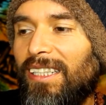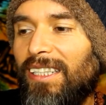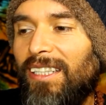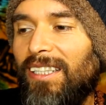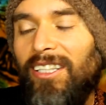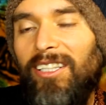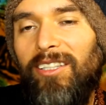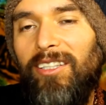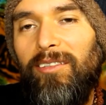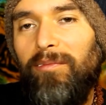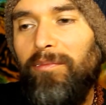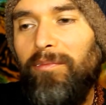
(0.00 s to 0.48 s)

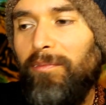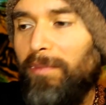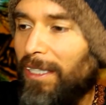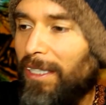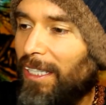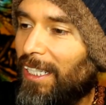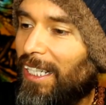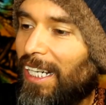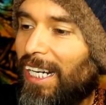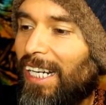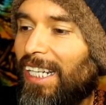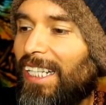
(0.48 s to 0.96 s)
Nope,
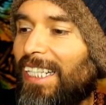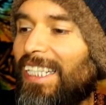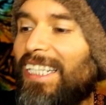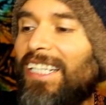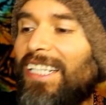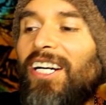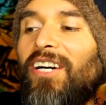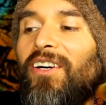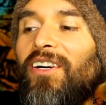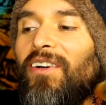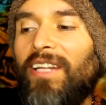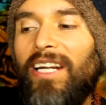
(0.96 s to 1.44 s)
but I
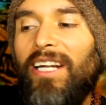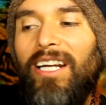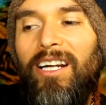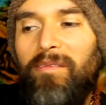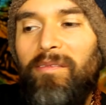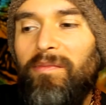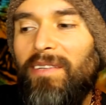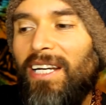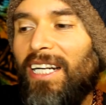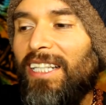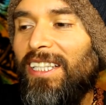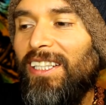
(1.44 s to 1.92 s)
know that
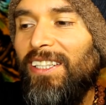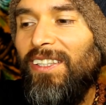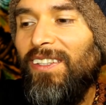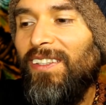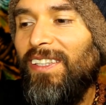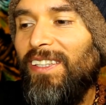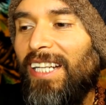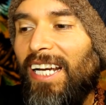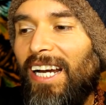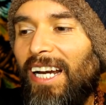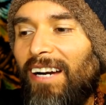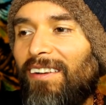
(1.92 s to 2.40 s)
I'm not you
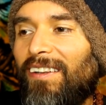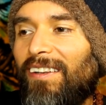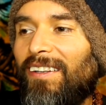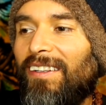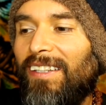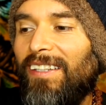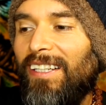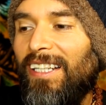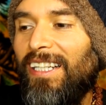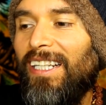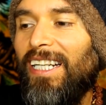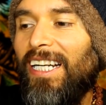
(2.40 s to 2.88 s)
now,
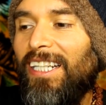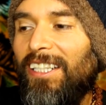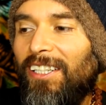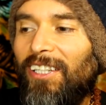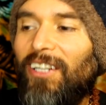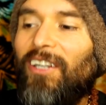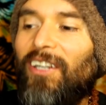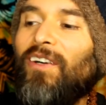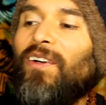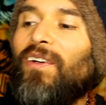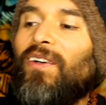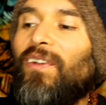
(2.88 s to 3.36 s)
and I
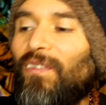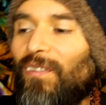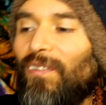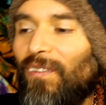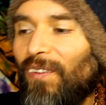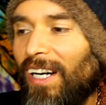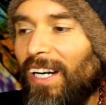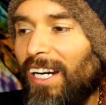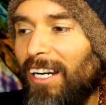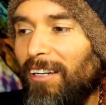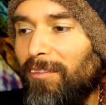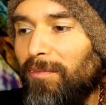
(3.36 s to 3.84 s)
know
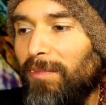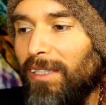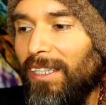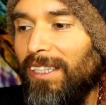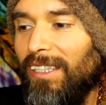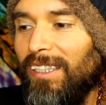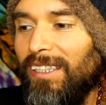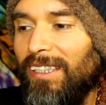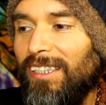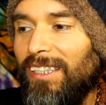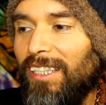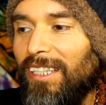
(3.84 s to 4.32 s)
why I've
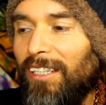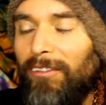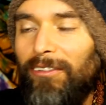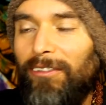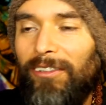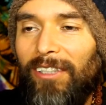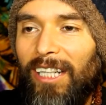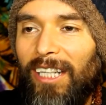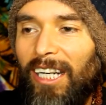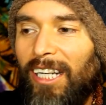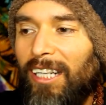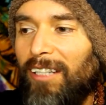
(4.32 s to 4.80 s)
been
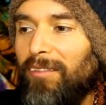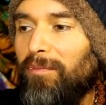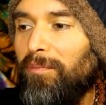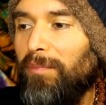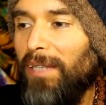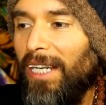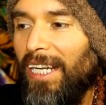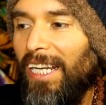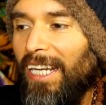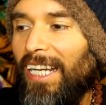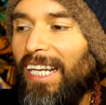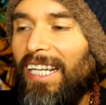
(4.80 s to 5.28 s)
suffering and in
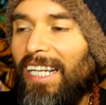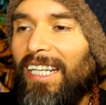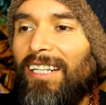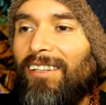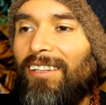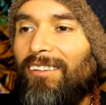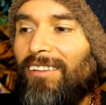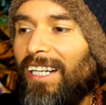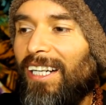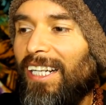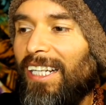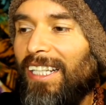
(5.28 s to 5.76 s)
pain
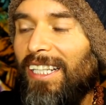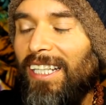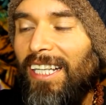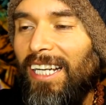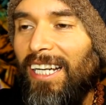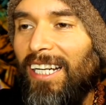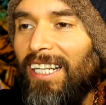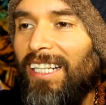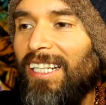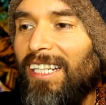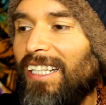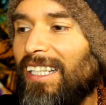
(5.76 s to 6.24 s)
and why I
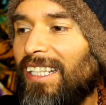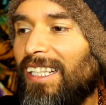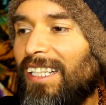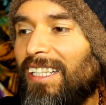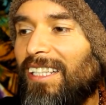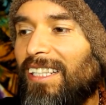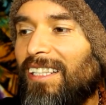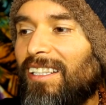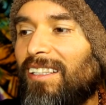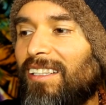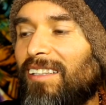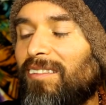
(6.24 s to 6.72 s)
can't
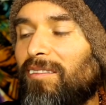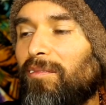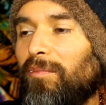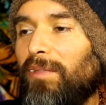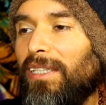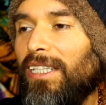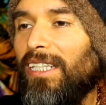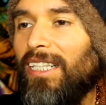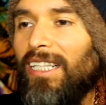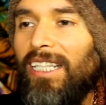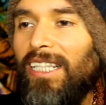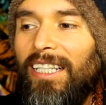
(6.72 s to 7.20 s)

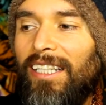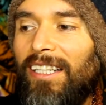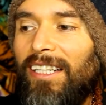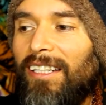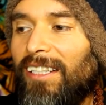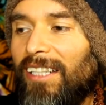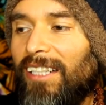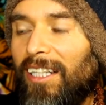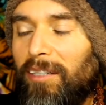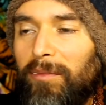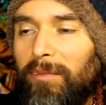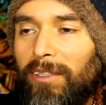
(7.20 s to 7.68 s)
be
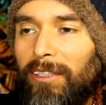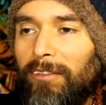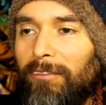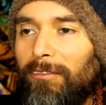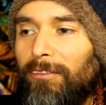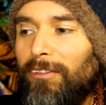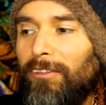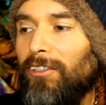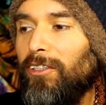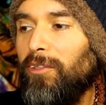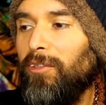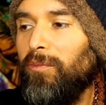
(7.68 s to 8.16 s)
clear and I'm
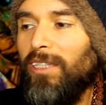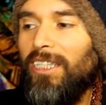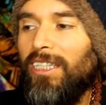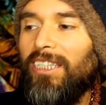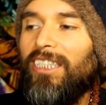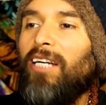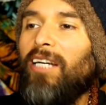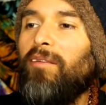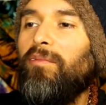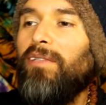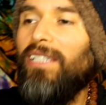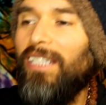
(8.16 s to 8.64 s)
confused,
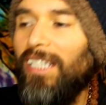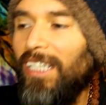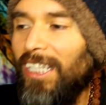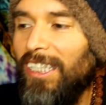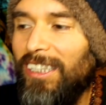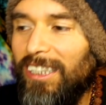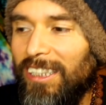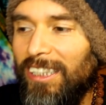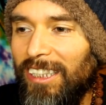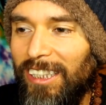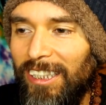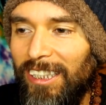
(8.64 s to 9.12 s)
because I've been
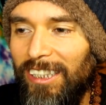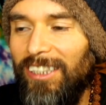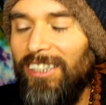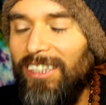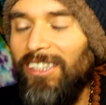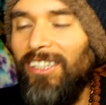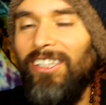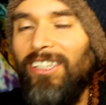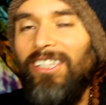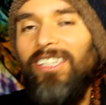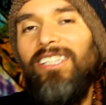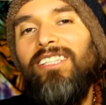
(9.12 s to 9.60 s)
listening
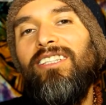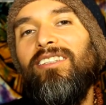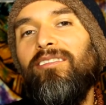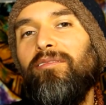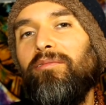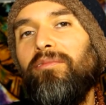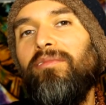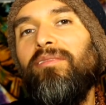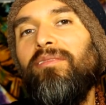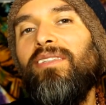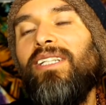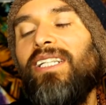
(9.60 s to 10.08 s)
to you.
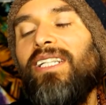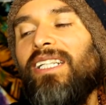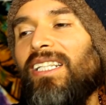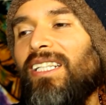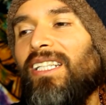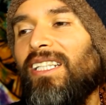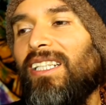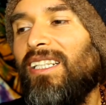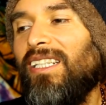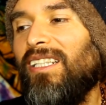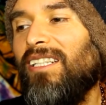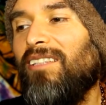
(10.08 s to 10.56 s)

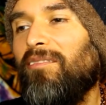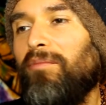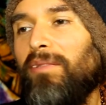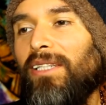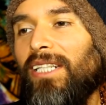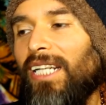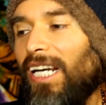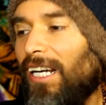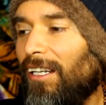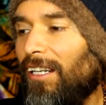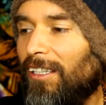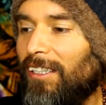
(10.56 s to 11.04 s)

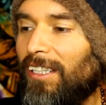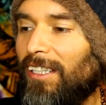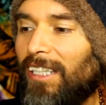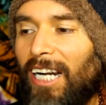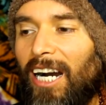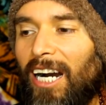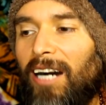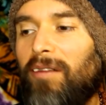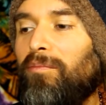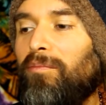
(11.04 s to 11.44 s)
But now look,